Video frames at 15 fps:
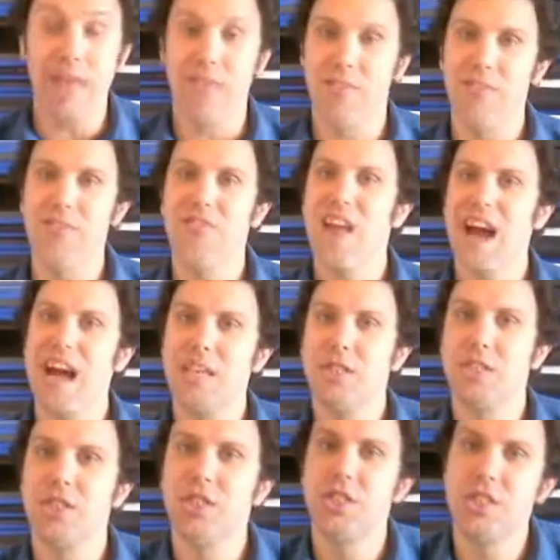It's not
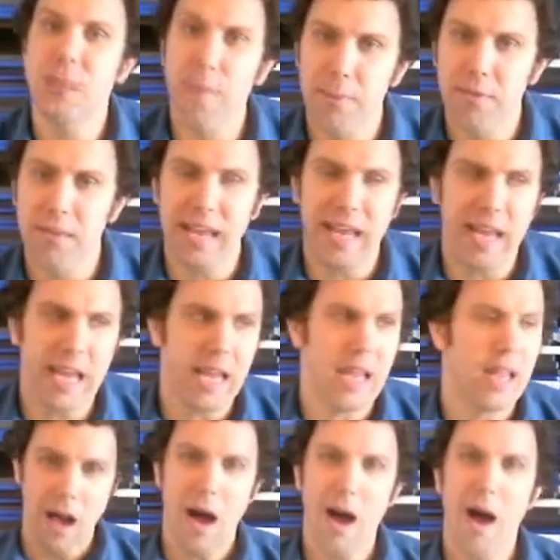simply
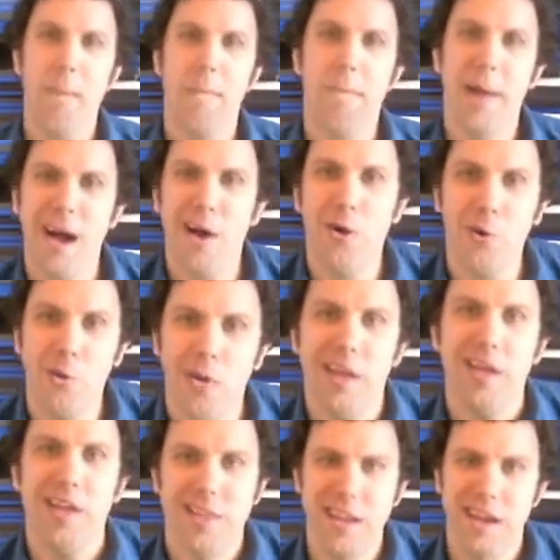about
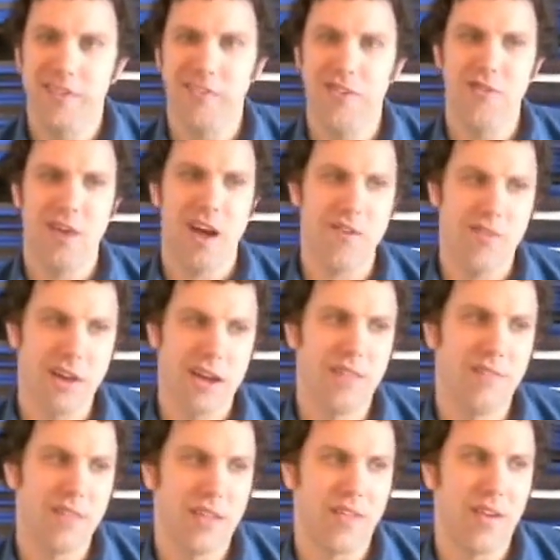Dennis and John trying to
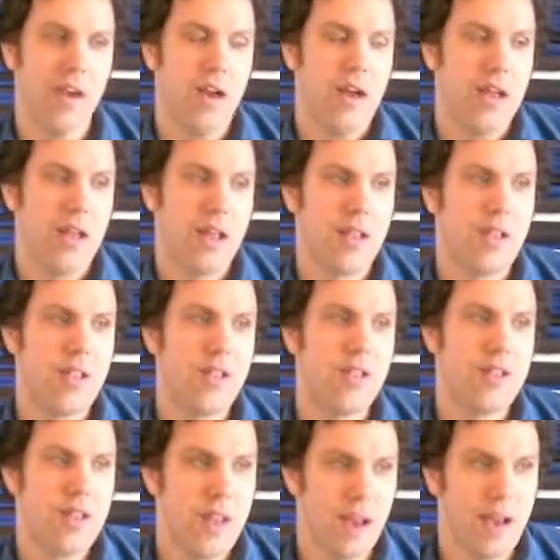live together.
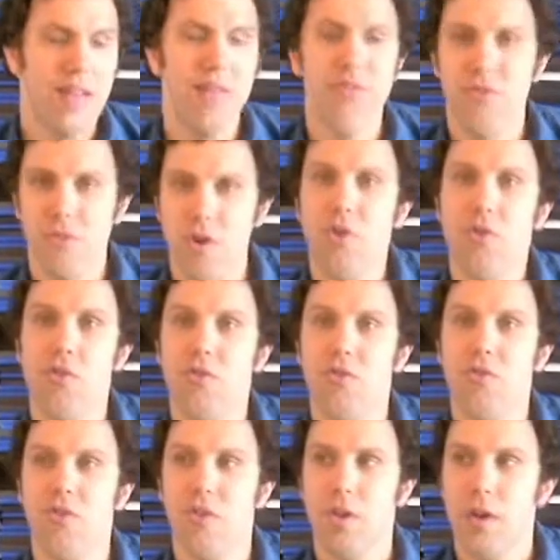Dennis turns
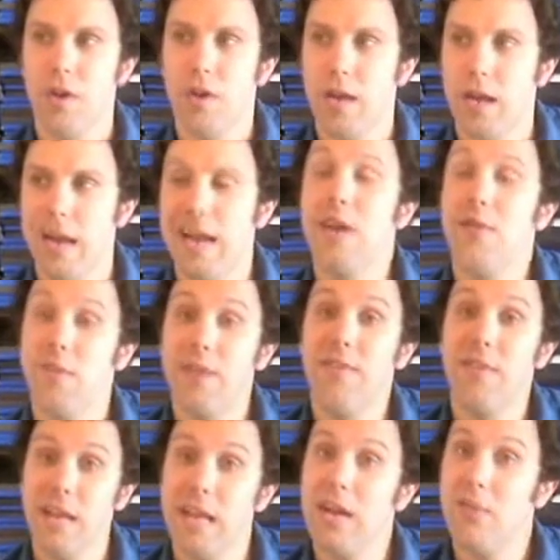
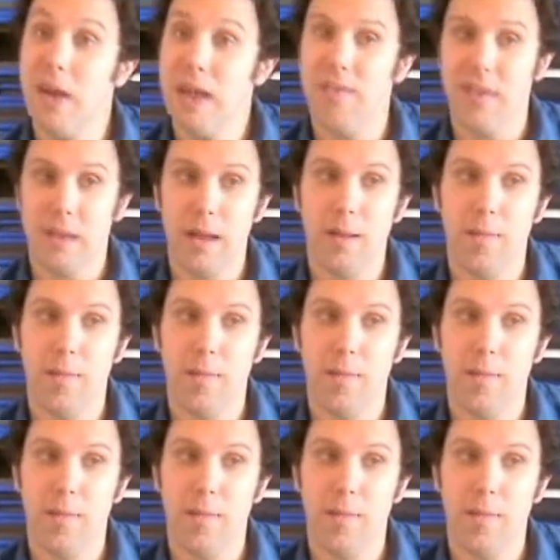increasingly crazy